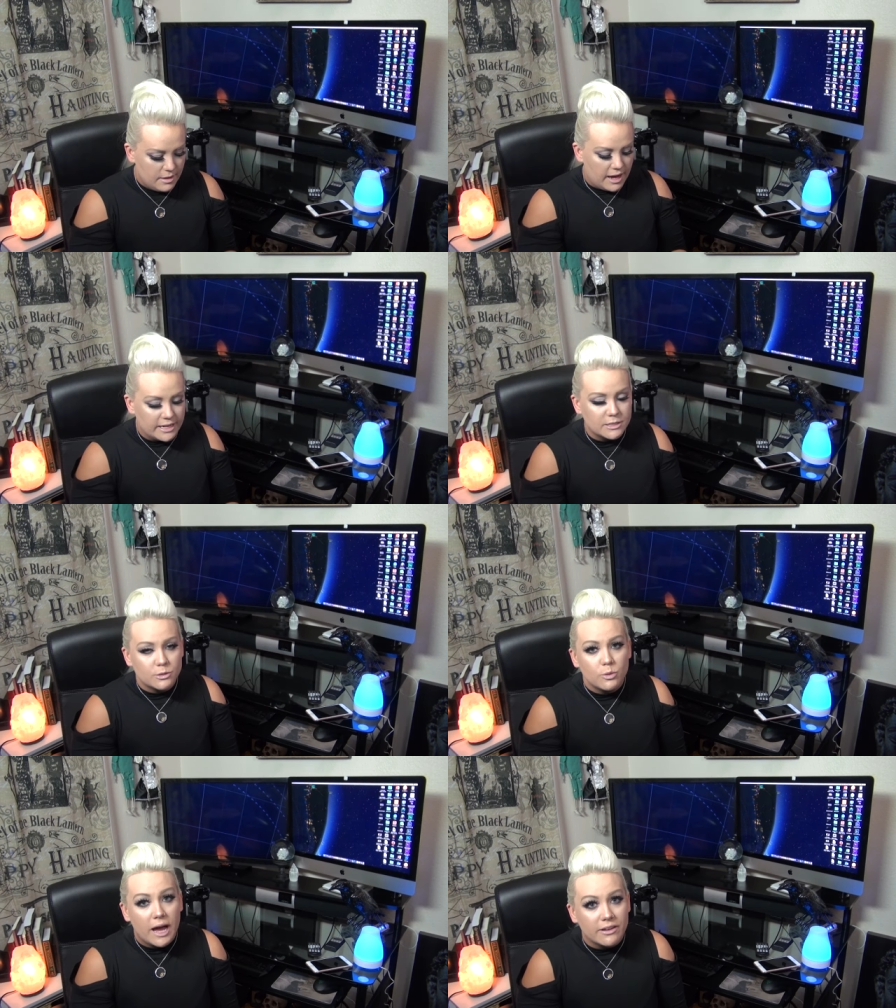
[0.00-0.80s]
I
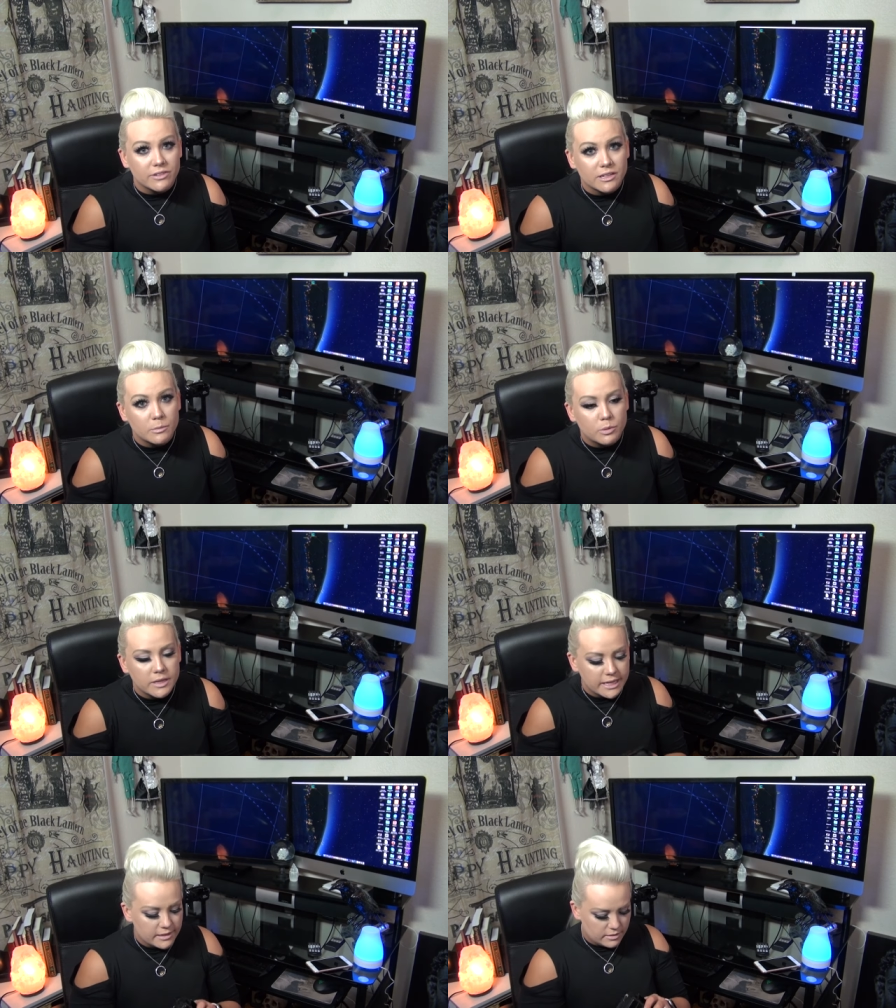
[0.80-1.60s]
do have a
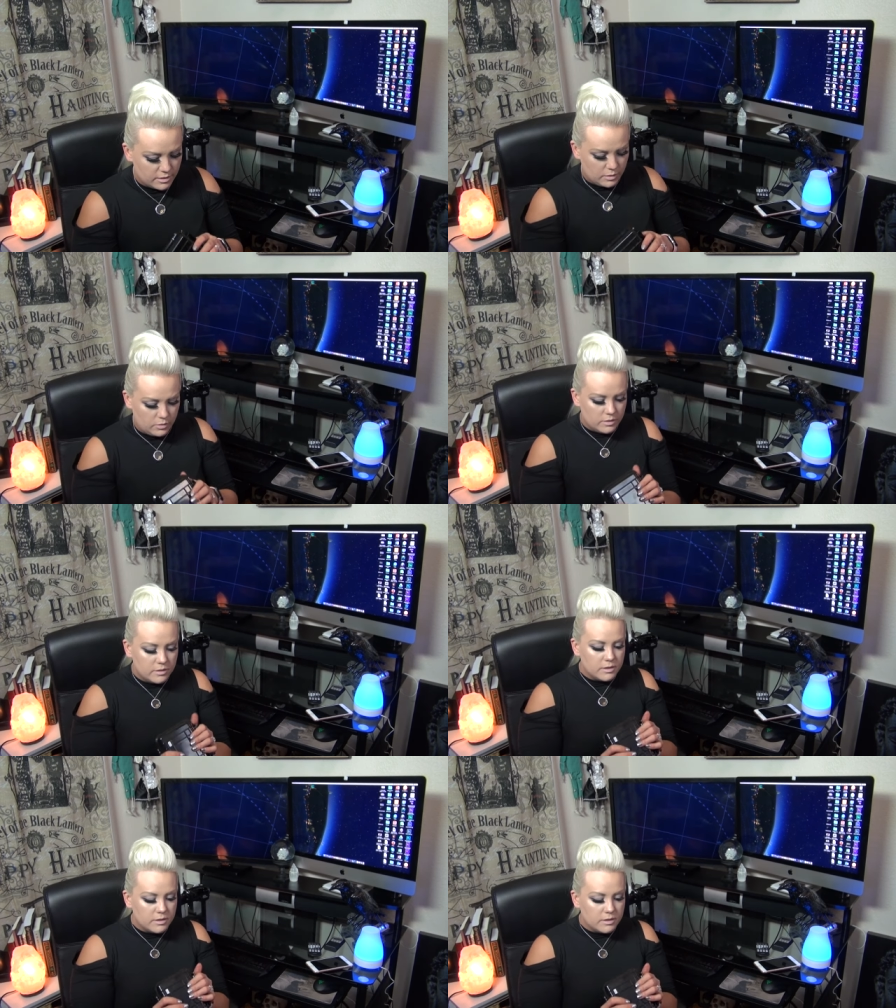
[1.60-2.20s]
complaint though,